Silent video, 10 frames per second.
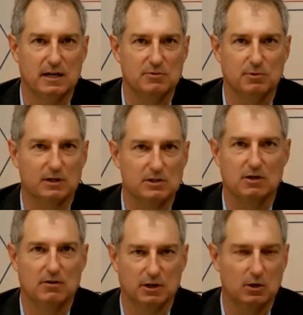tests were
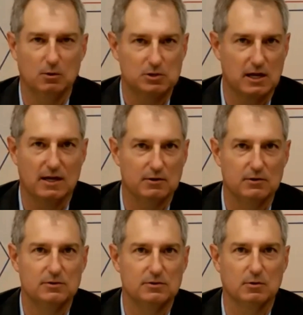considered the gold
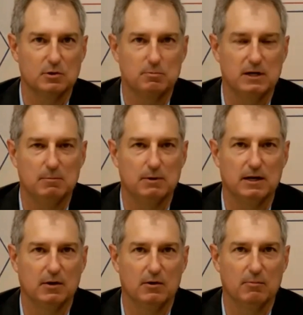standard, so to speak, but
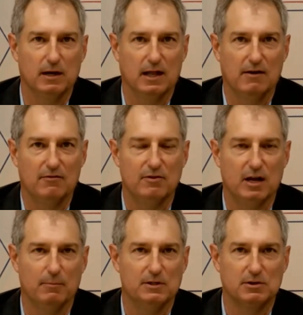I know there have been a lot of
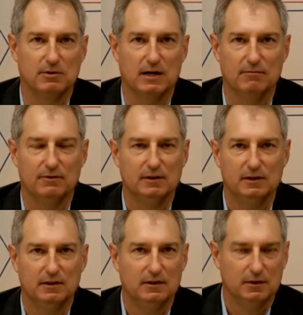developments around
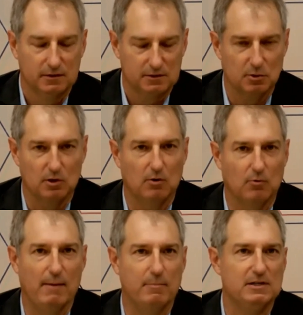so-called
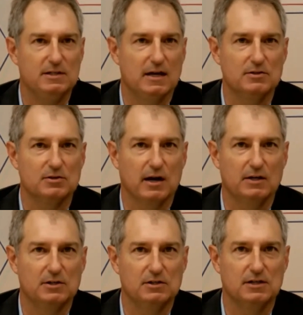rapid tests or
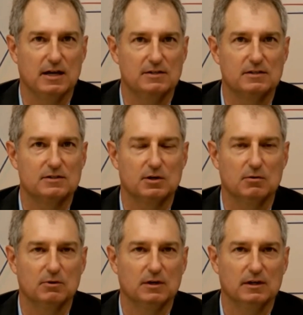antigen tests.
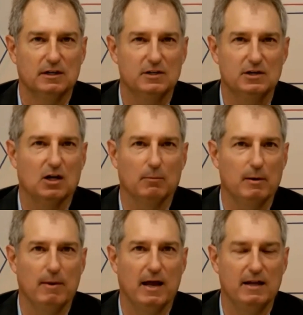So can you talk a little
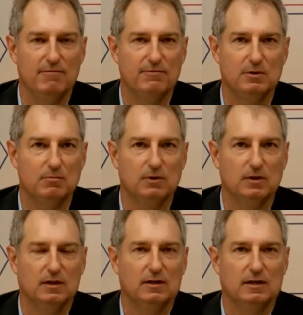bit about if you
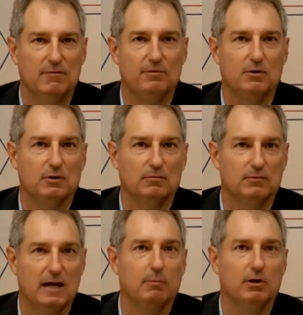if
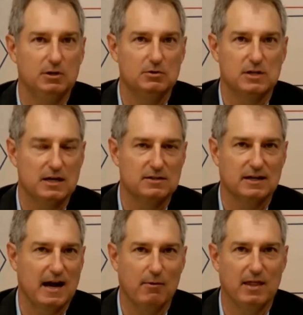you're able to use
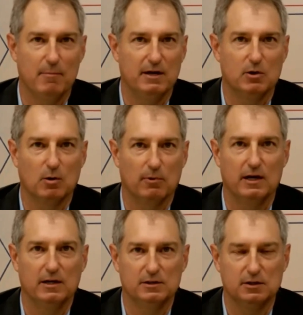testing, how would that be
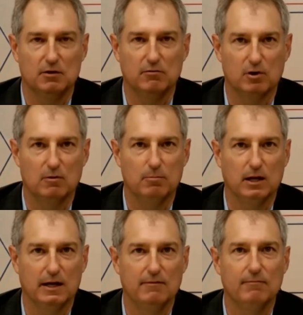incorporated into an overall
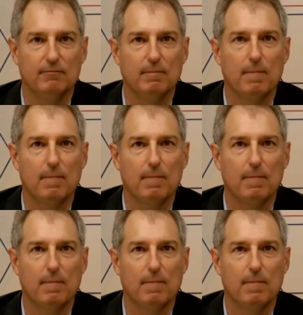plan?